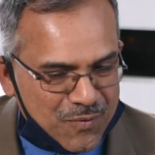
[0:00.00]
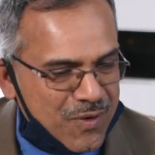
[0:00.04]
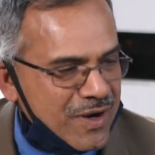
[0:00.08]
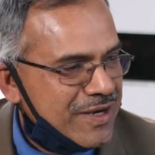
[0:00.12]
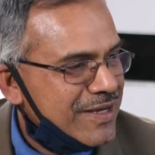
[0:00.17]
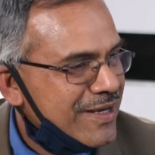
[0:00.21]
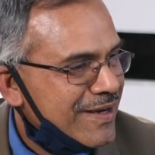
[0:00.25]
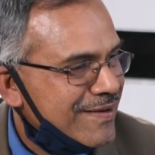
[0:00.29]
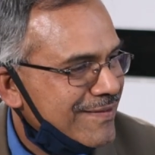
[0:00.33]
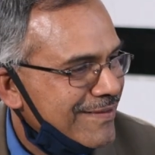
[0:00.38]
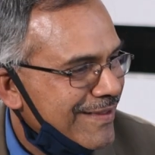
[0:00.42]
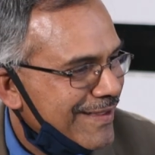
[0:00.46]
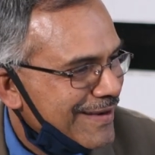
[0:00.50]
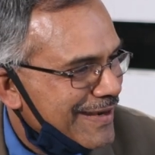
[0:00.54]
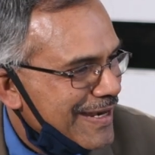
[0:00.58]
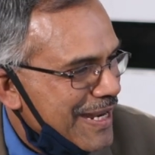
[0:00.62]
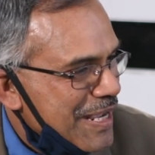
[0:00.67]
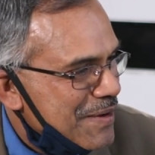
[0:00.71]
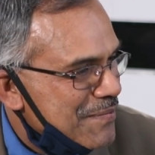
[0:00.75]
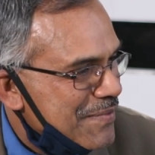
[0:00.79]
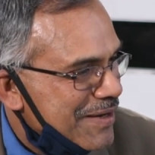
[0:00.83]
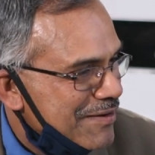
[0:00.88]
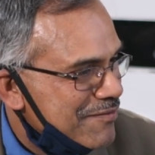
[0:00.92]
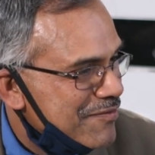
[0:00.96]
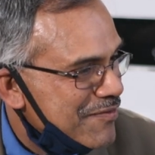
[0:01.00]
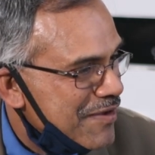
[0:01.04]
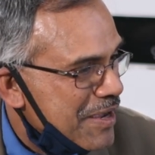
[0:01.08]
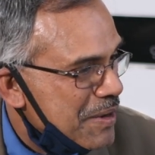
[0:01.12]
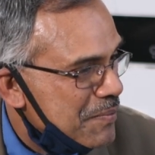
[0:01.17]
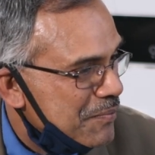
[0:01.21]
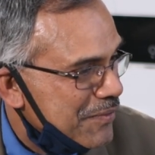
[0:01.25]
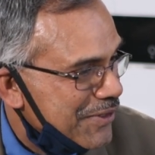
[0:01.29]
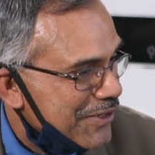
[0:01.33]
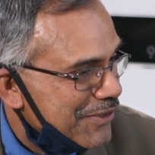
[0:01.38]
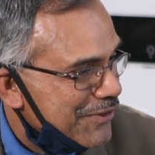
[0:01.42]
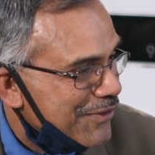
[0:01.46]
wanted their name and
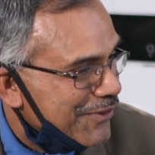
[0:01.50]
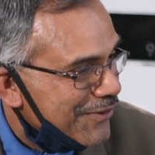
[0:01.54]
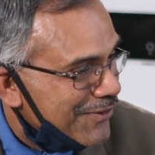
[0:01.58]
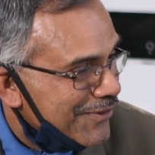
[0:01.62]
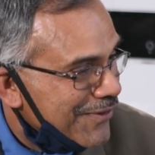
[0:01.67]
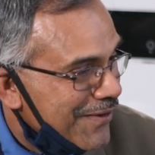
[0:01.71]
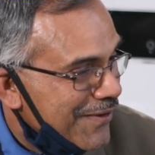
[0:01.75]
fame, you know?